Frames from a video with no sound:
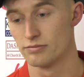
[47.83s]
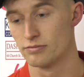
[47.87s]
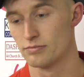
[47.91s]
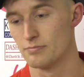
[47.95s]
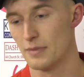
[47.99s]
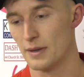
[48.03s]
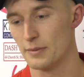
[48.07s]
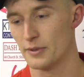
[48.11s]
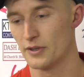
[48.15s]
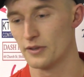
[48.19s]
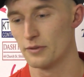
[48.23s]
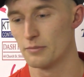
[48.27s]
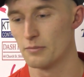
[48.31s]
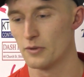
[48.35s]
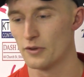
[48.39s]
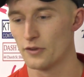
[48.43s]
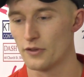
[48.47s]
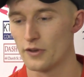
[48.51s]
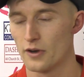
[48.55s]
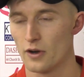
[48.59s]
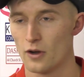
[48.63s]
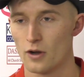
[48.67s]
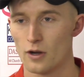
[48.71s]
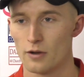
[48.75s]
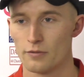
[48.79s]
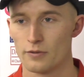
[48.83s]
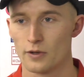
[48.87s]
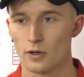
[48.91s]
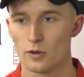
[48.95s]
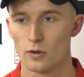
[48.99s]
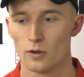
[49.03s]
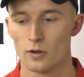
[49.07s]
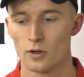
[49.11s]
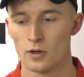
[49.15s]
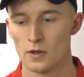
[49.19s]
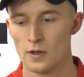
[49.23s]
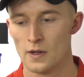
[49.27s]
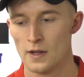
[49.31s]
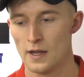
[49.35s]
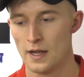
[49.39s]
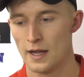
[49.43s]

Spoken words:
maybe it was a month and a half ago.